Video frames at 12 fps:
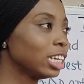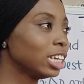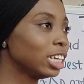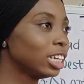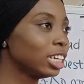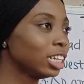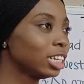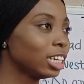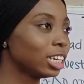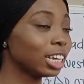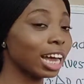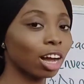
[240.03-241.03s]

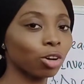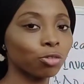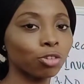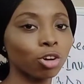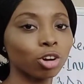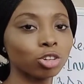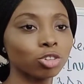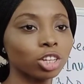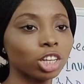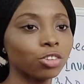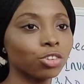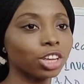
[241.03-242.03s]
the Anglophone country,
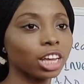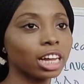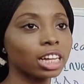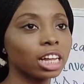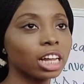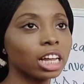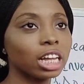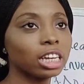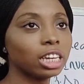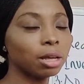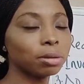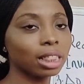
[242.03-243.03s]
if you hear
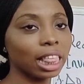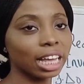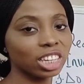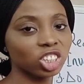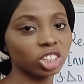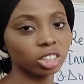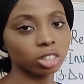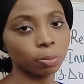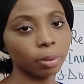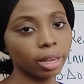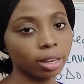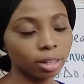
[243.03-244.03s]
names like
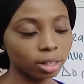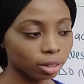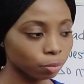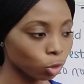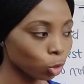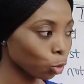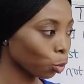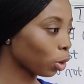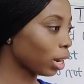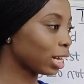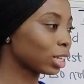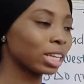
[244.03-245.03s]
Shakespeare, you know
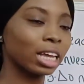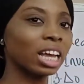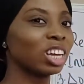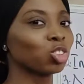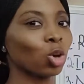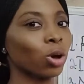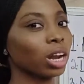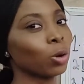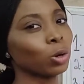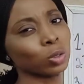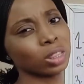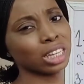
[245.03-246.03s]
that someone that
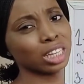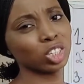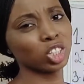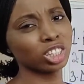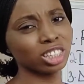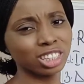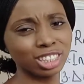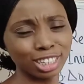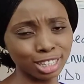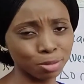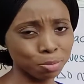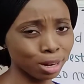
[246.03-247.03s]
wants to take a
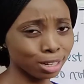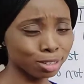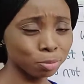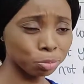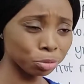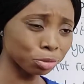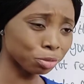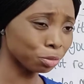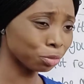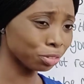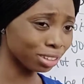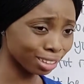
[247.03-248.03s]
Shakespeare's book to
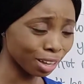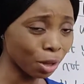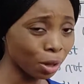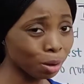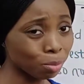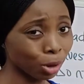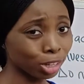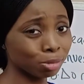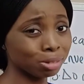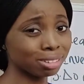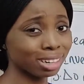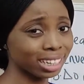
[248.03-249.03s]
read must
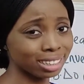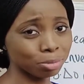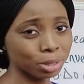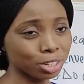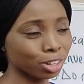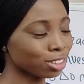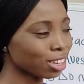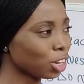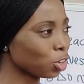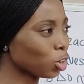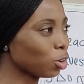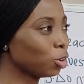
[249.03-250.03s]
be ready, because
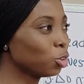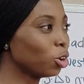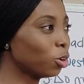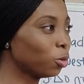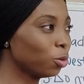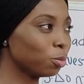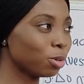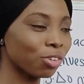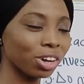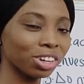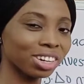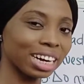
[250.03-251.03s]
you before
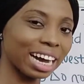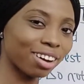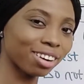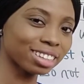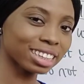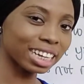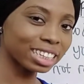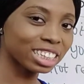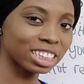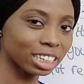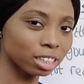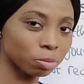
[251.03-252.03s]
you can understand
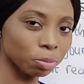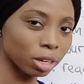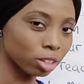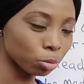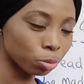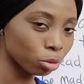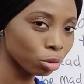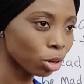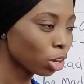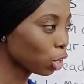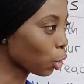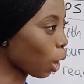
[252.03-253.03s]
Shakespeare's book,
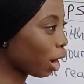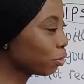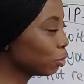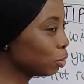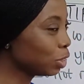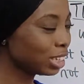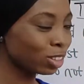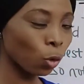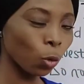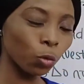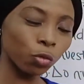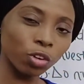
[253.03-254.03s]
you have to read it
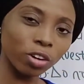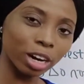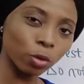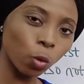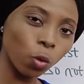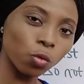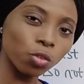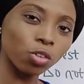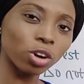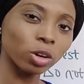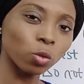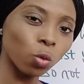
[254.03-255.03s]
over and over
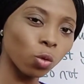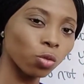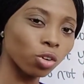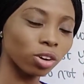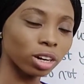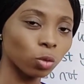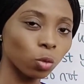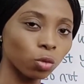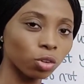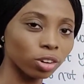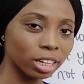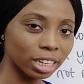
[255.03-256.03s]
and over and
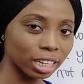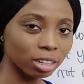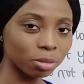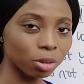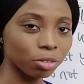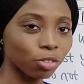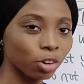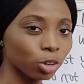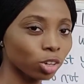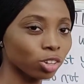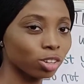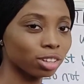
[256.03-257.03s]
over again before you
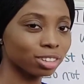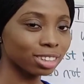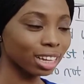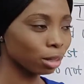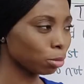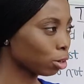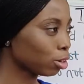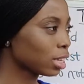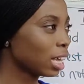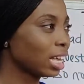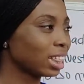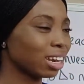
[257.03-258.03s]
can understand, because
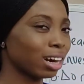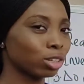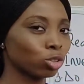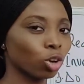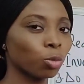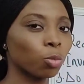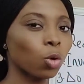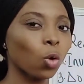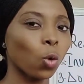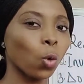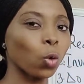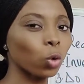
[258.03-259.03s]
there are some
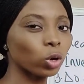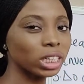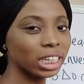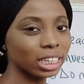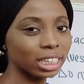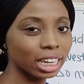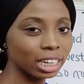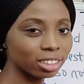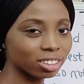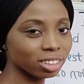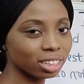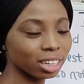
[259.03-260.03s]
old
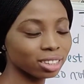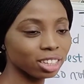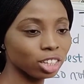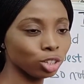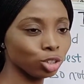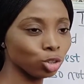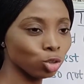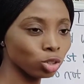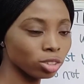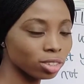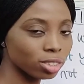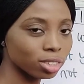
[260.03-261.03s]
English that he
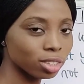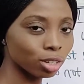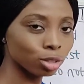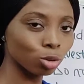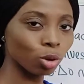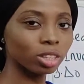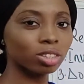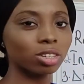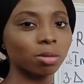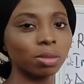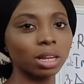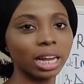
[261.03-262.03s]
uses. So it's
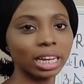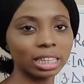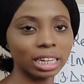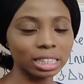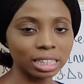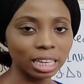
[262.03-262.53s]
something like that